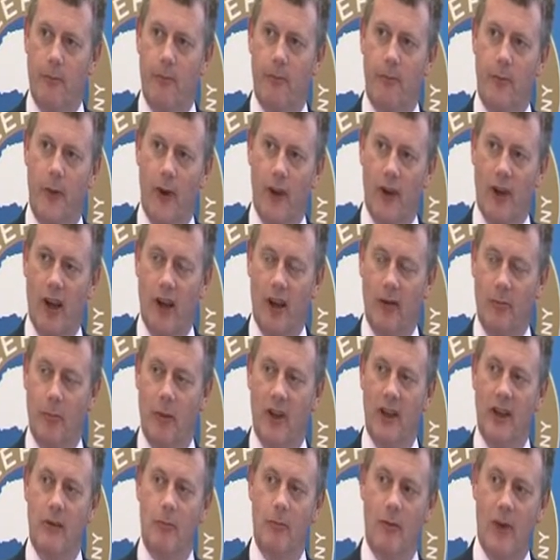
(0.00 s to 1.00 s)
But there have
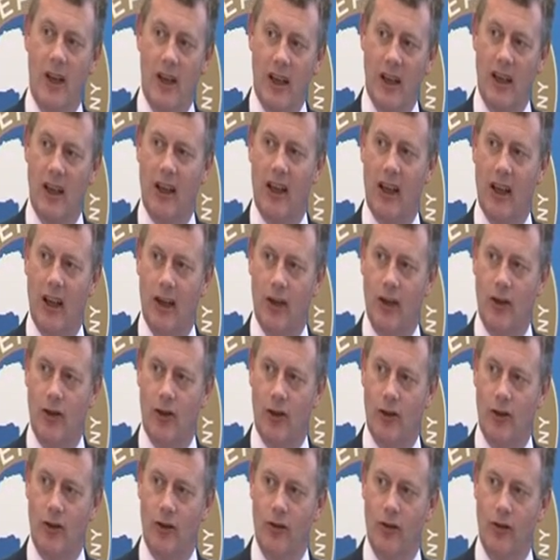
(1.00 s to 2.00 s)
been many
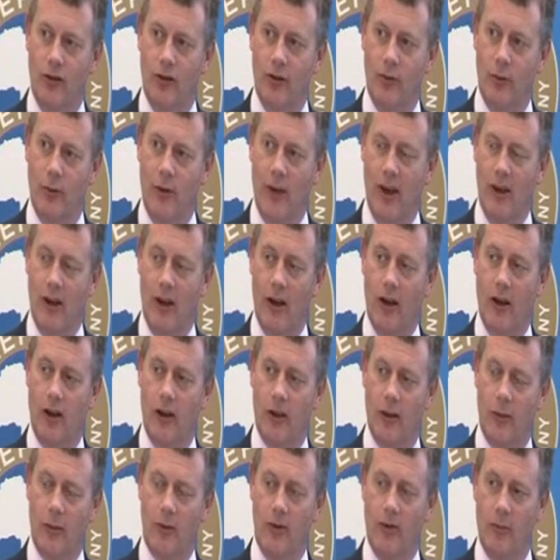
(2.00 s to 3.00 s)
occasions where
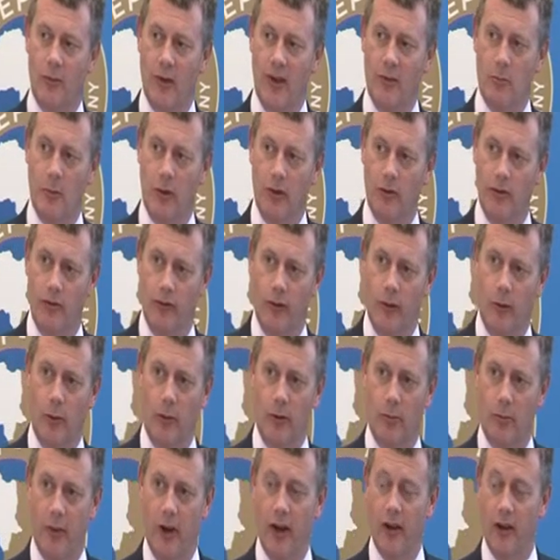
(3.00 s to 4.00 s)
arguments have been put
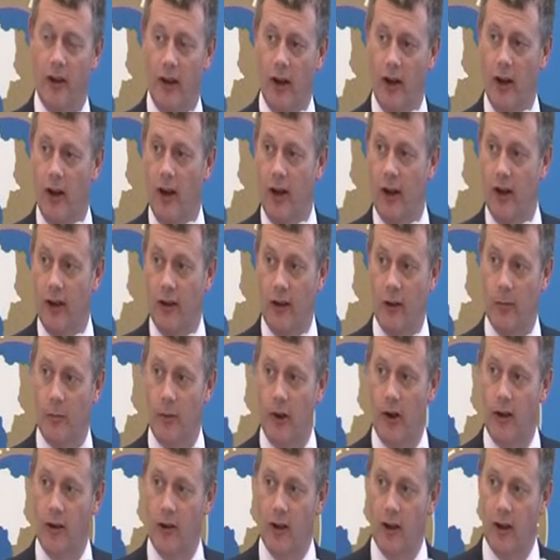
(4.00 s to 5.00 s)
forward by the client and the
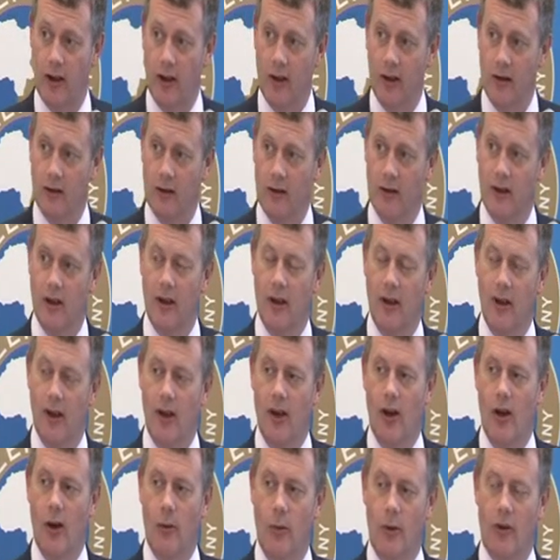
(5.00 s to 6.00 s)
broker,
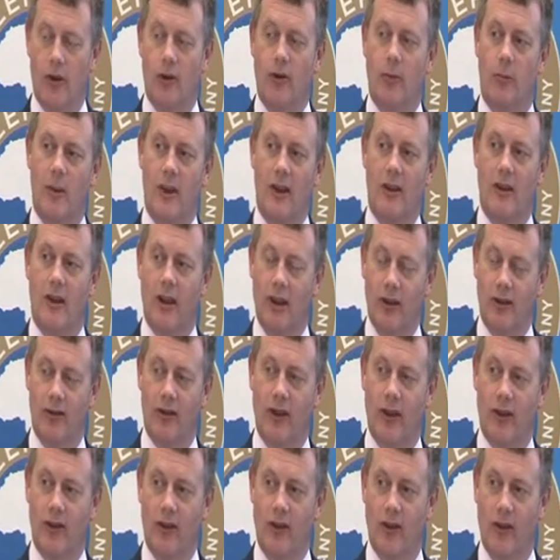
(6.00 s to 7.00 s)
which has meant the
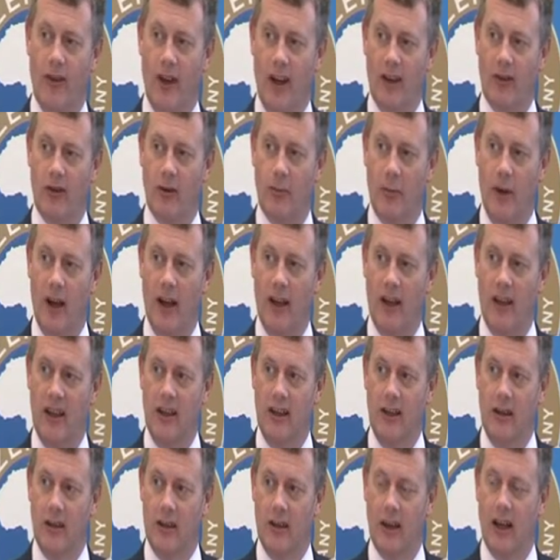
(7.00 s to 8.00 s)
underwriters have had to
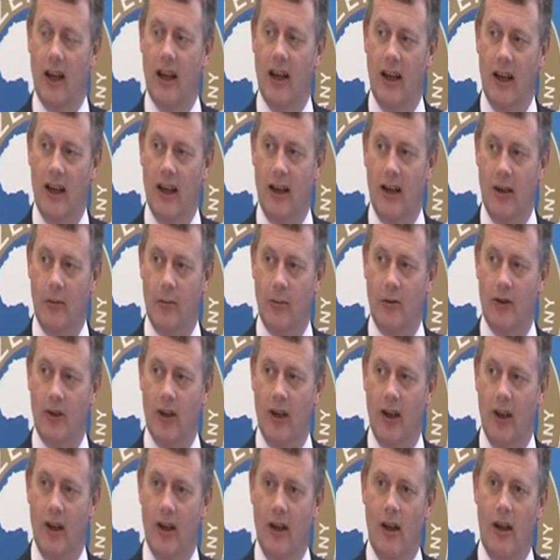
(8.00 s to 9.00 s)
pay claims.
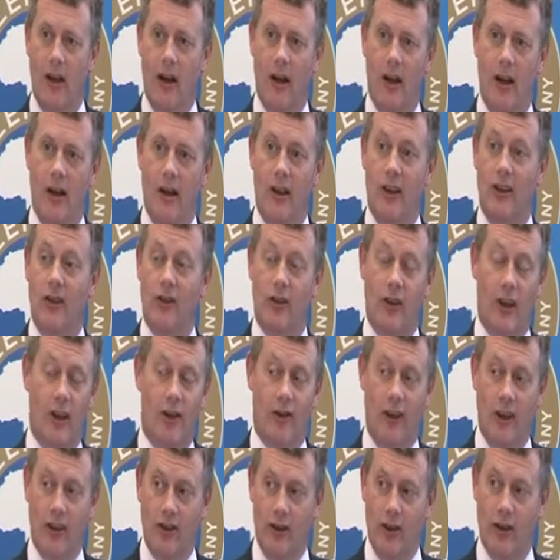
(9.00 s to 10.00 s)

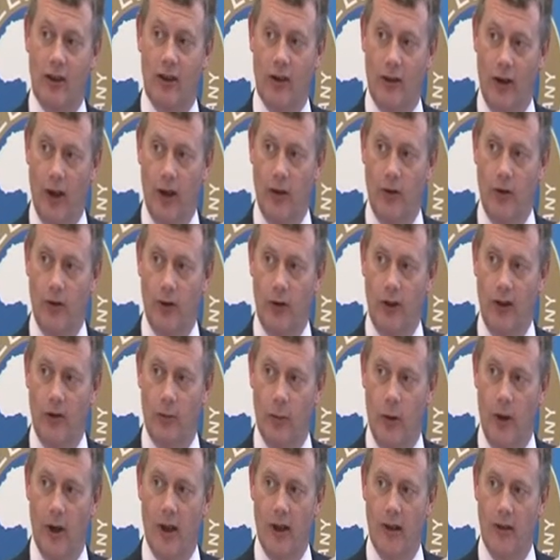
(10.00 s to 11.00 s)
Accelerated corrosion is
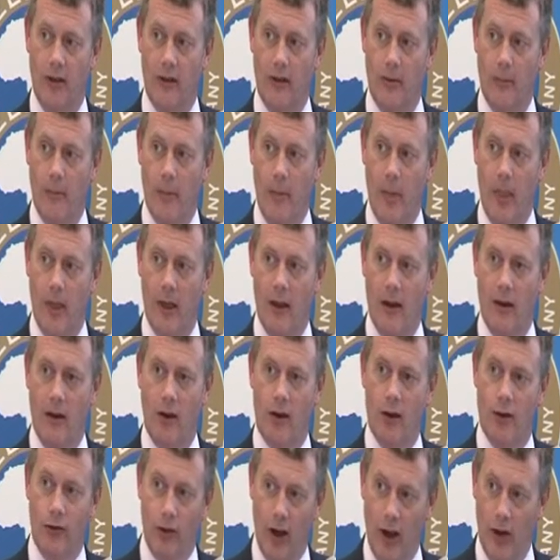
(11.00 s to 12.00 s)
one.
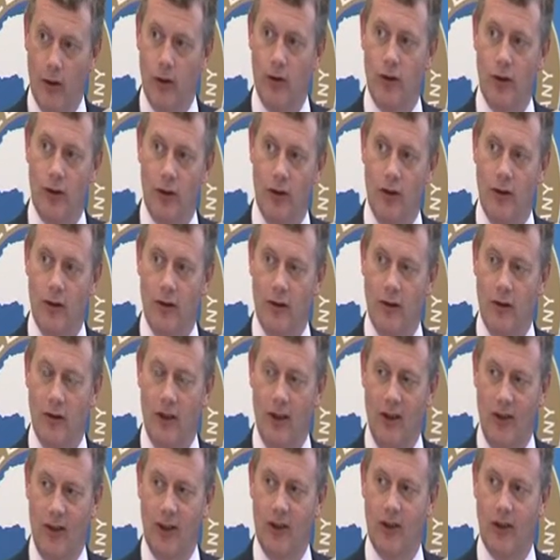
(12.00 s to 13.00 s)
Corrosion
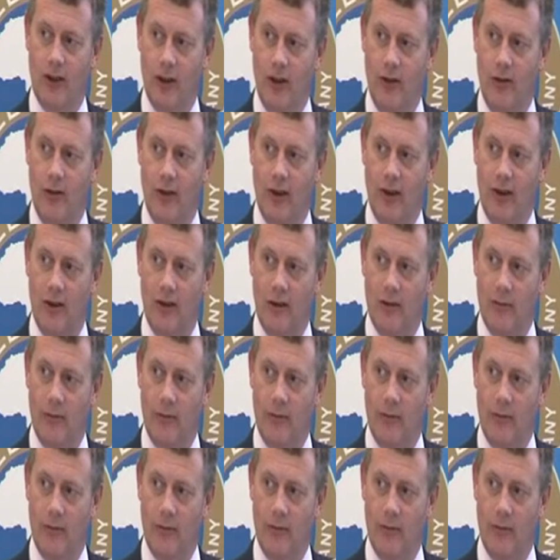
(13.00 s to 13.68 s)
is excluded.